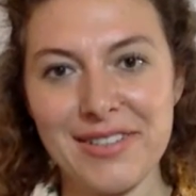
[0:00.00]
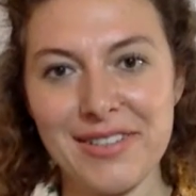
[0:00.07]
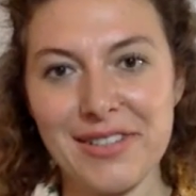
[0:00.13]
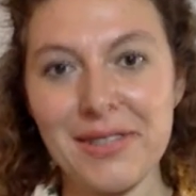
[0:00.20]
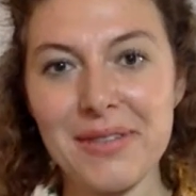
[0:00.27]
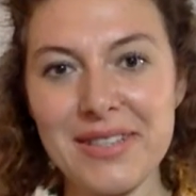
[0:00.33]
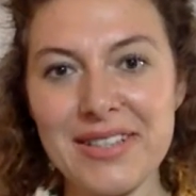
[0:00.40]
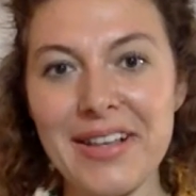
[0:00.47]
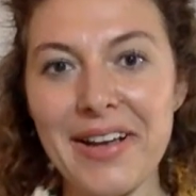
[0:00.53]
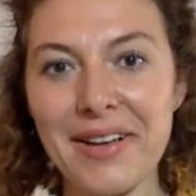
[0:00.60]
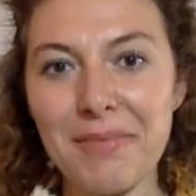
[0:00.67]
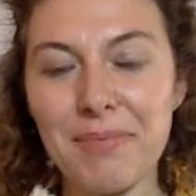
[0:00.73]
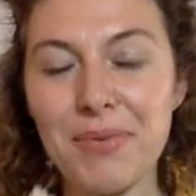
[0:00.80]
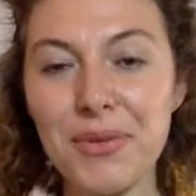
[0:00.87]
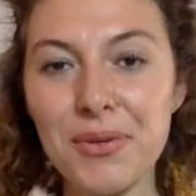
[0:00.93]
So it's
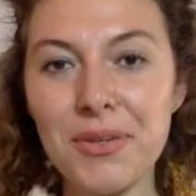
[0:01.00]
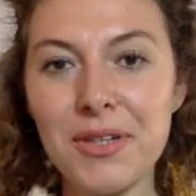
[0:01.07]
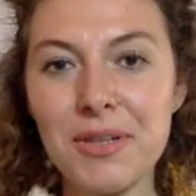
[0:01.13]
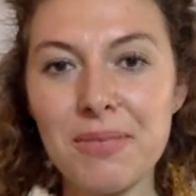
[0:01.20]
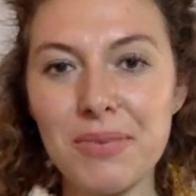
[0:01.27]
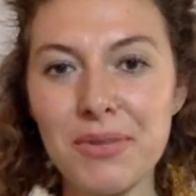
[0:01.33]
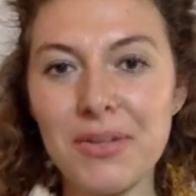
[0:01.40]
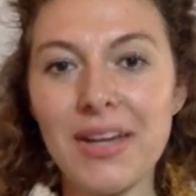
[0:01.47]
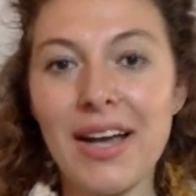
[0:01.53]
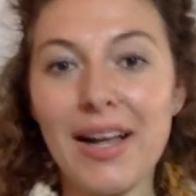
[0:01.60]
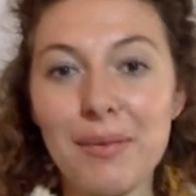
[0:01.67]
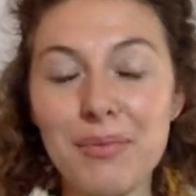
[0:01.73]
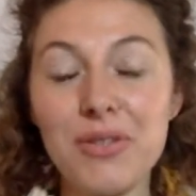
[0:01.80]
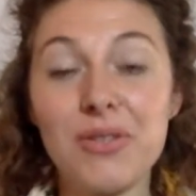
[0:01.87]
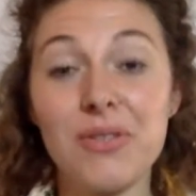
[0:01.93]
like beauty
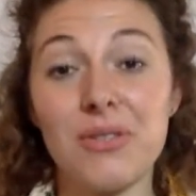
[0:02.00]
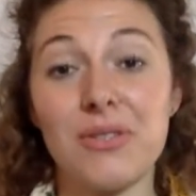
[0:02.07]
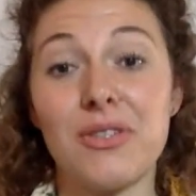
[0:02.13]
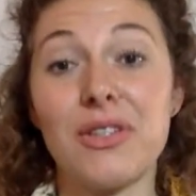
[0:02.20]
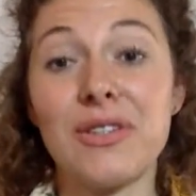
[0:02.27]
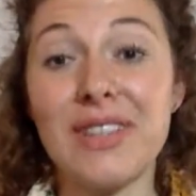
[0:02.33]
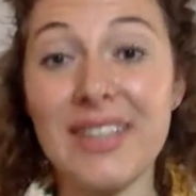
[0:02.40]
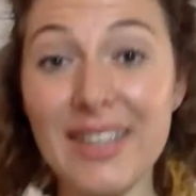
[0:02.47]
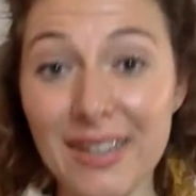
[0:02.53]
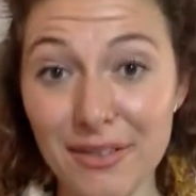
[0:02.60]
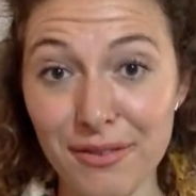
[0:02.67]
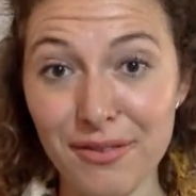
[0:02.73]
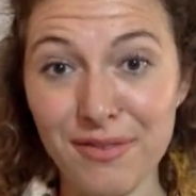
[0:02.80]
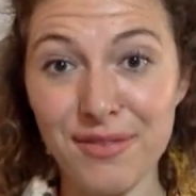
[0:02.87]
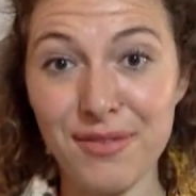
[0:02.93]
helps you to
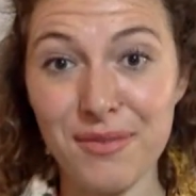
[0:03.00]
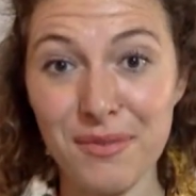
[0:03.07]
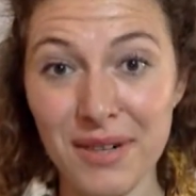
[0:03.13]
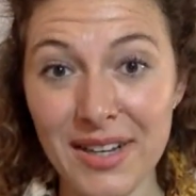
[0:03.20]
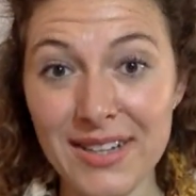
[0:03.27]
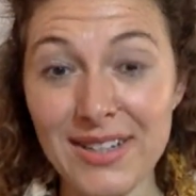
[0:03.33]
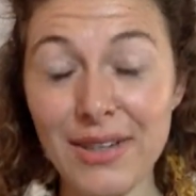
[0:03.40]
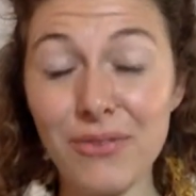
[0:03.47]
live, right?